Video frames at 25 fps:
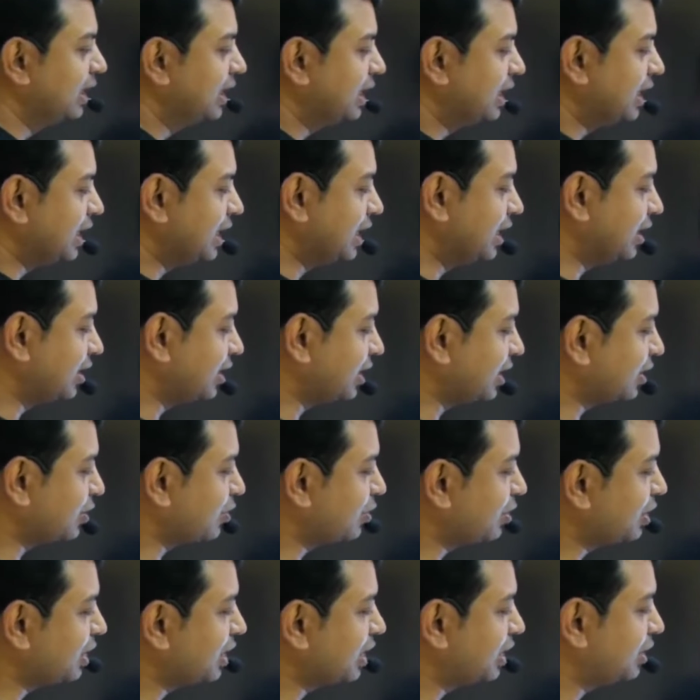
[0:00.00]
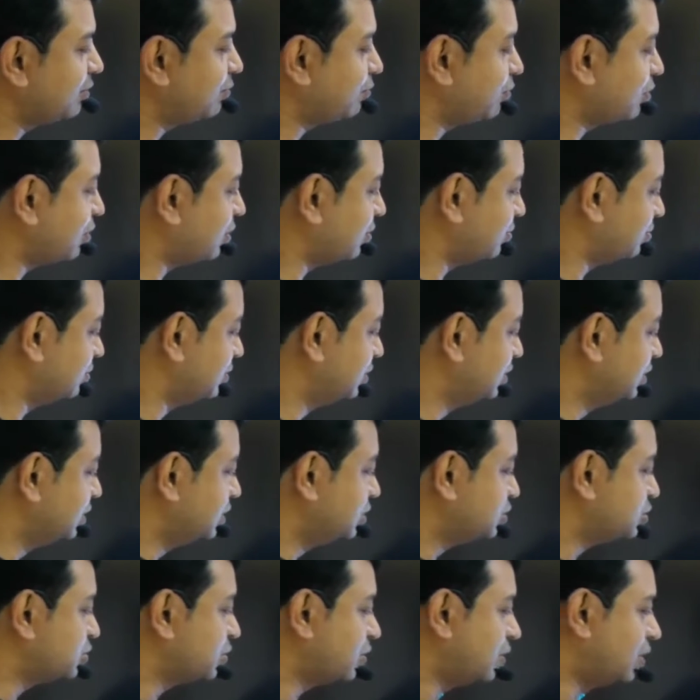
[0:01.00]
in recorded form.
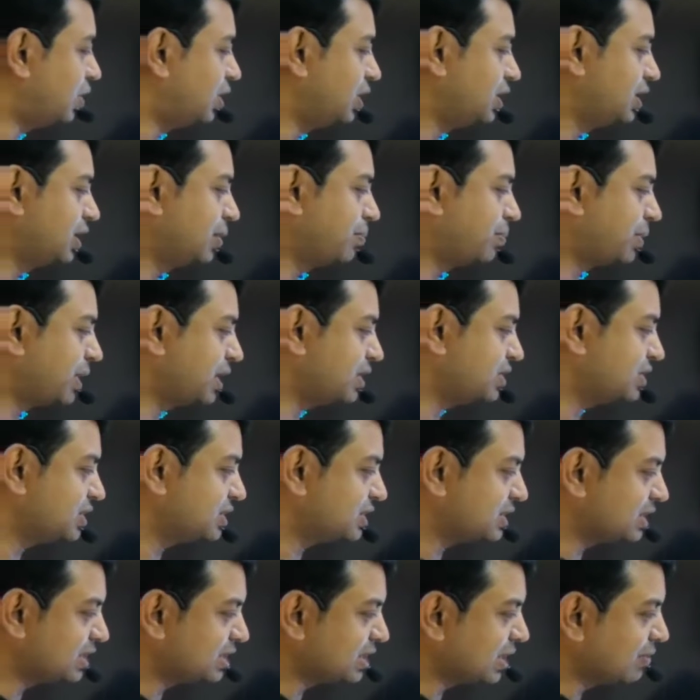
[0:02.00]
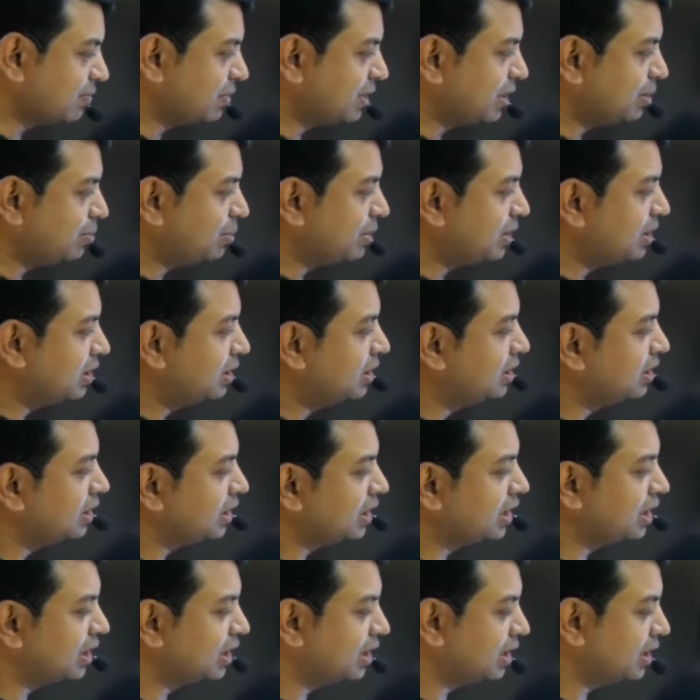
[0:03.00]
So all the prices is available
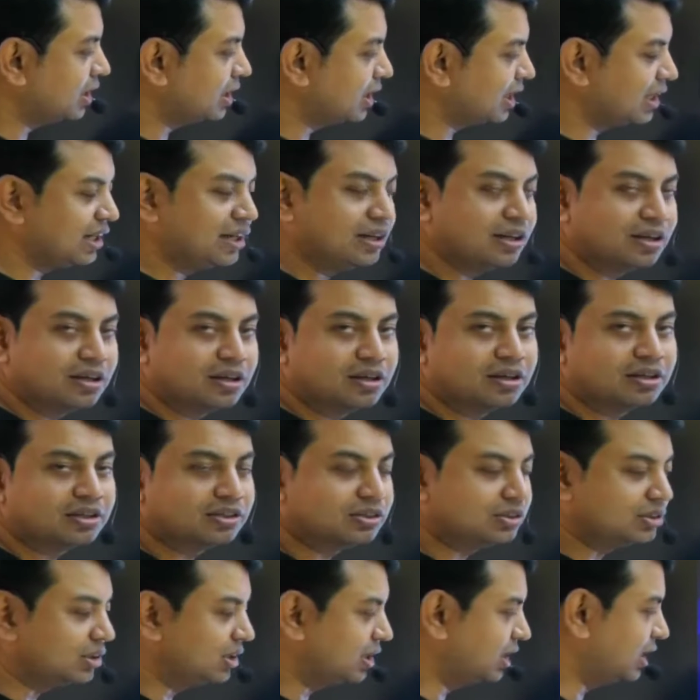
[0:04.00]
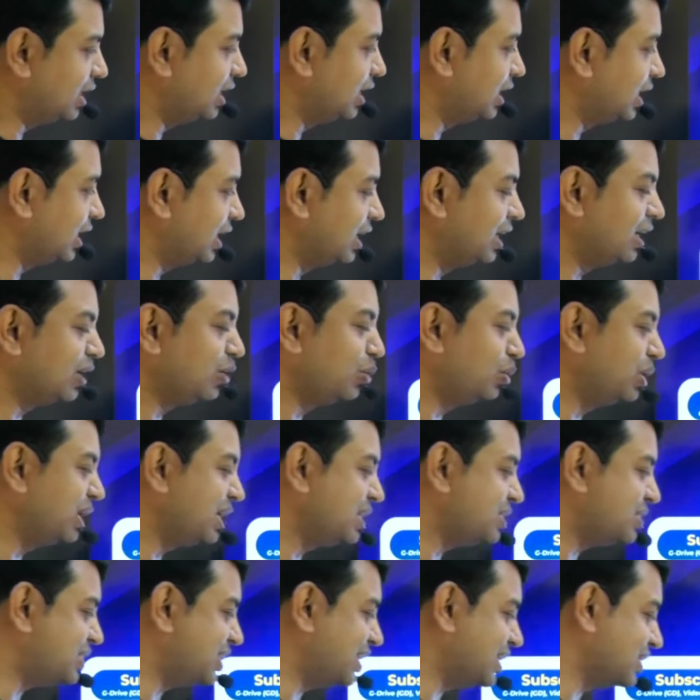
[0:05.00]

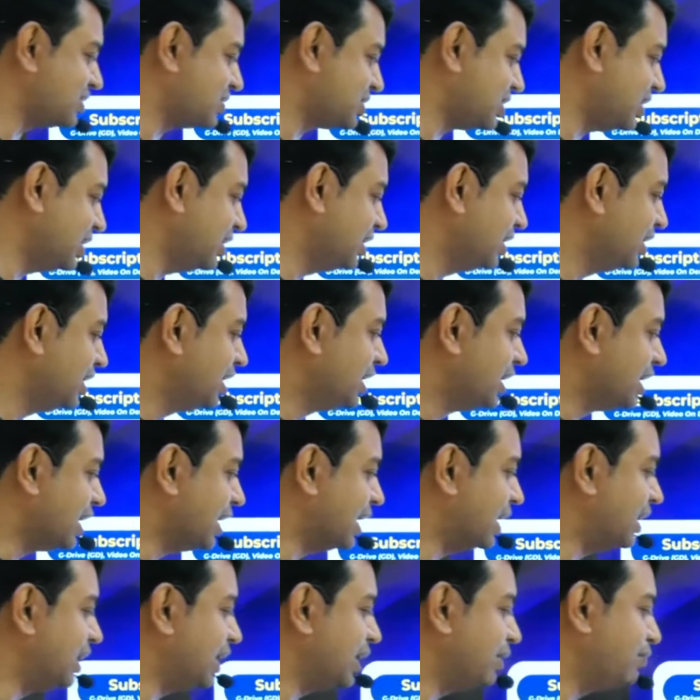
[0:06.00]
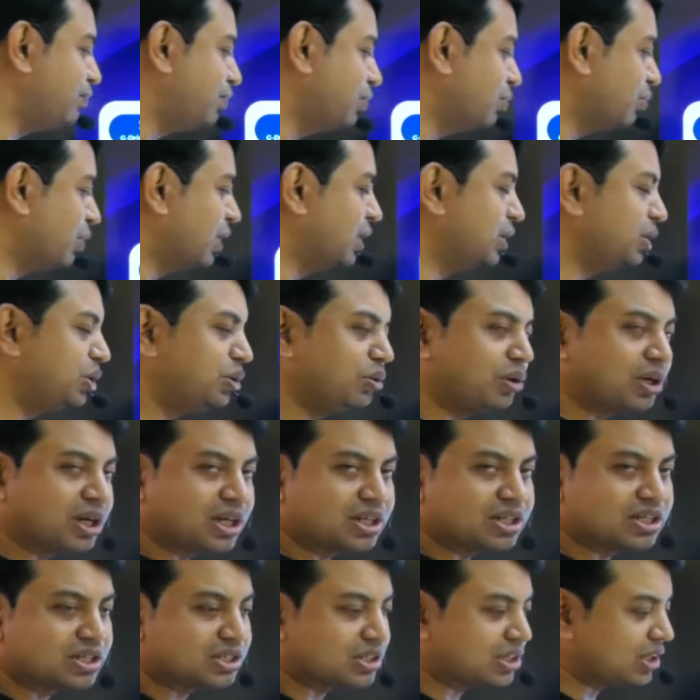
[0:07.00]
including GST. And if you want to
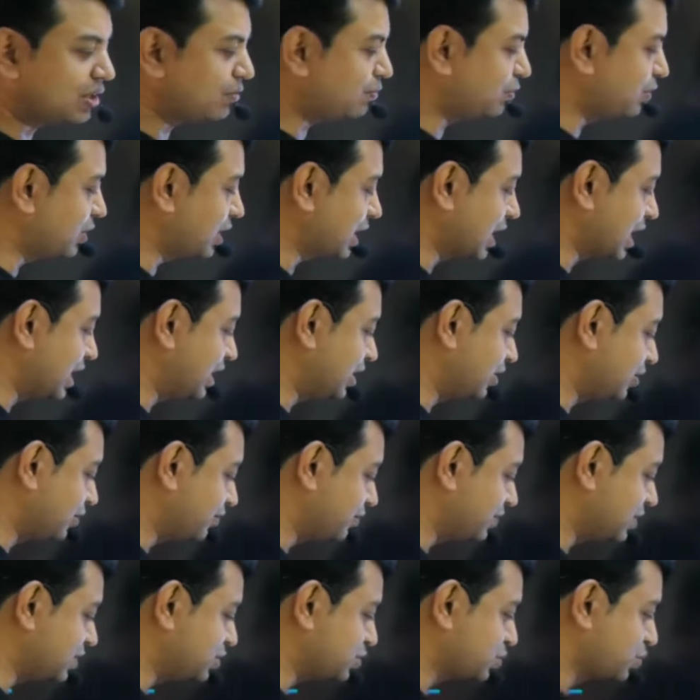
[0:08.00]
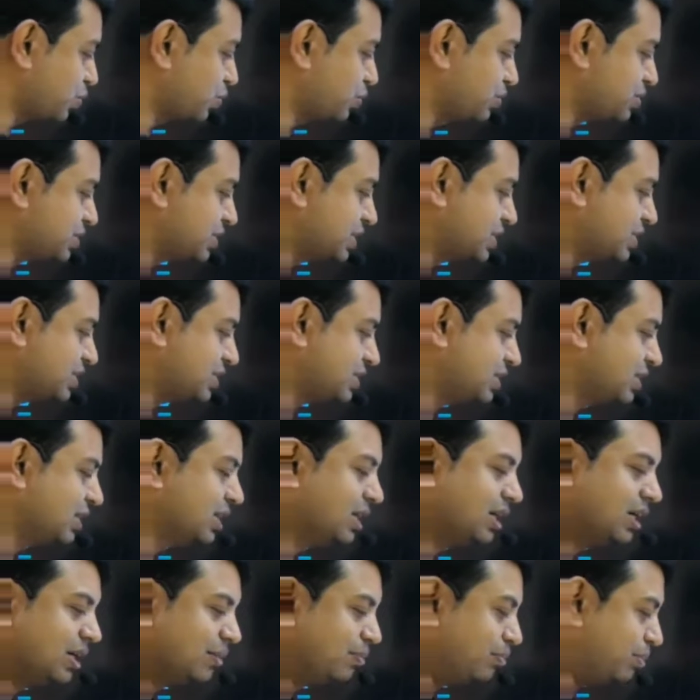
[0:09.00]
register for any of these courses
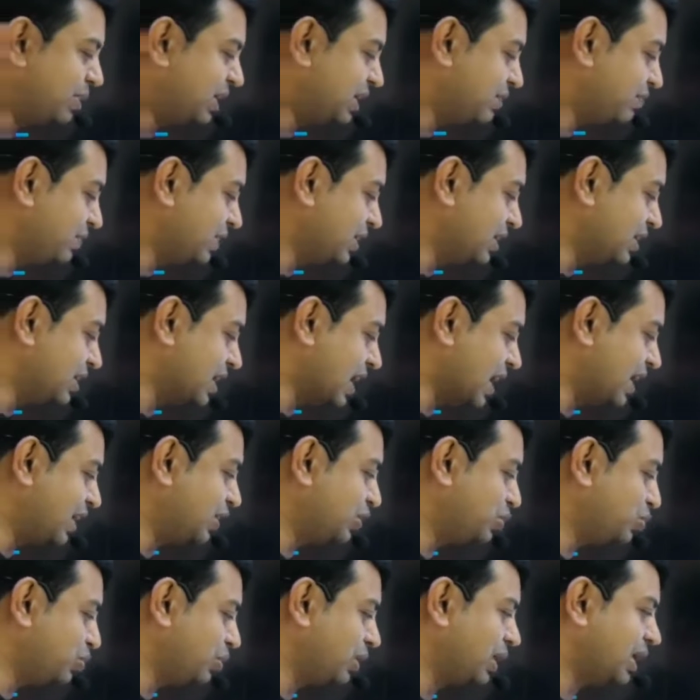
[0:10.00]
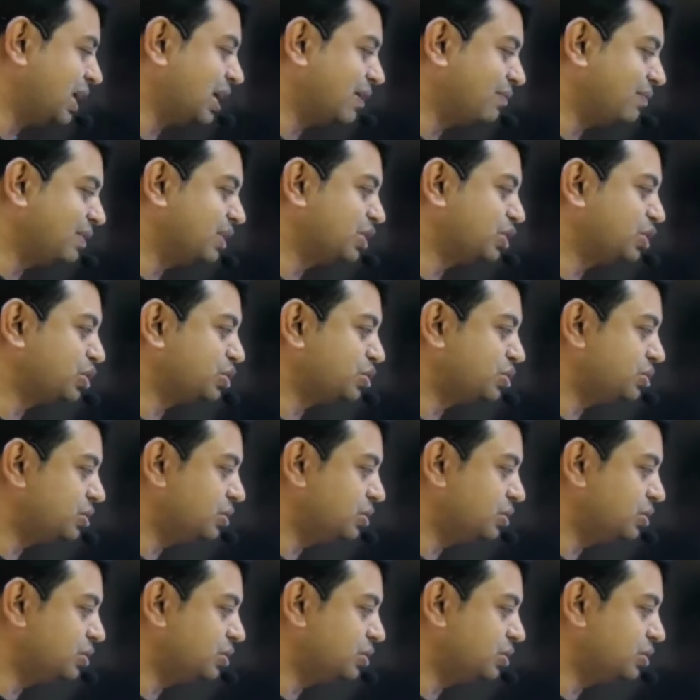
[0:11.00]
between 9th to 11th